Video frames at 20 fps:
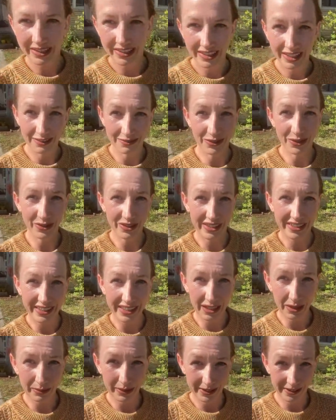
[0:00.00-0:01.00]
if you can
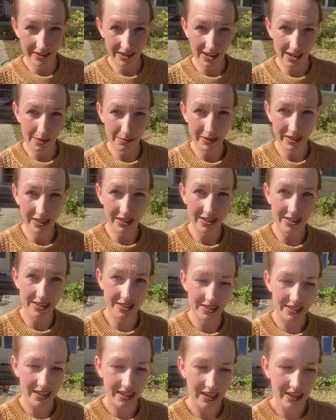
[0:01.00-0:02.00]
hear me or not, because
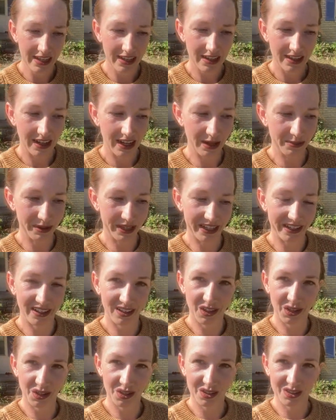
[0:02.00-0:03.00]
I'm getting a
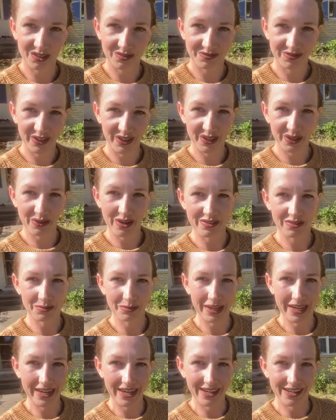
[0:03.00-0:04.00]
little further away from the
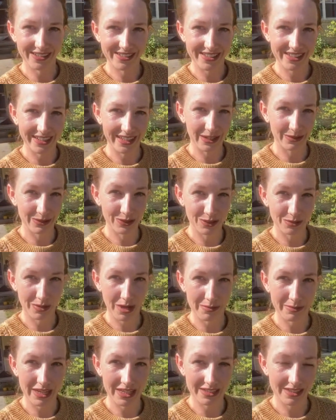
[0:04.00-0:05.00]
house and I will do my
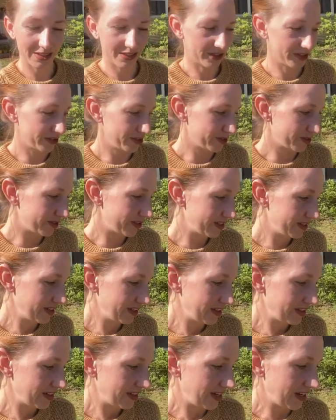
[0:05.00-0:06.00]
best to
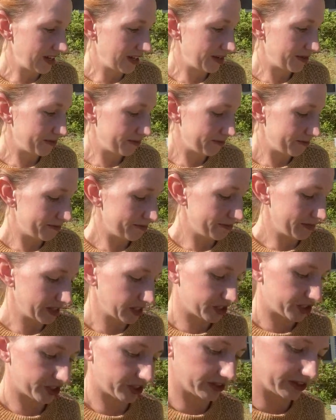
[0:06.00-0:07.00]
make sure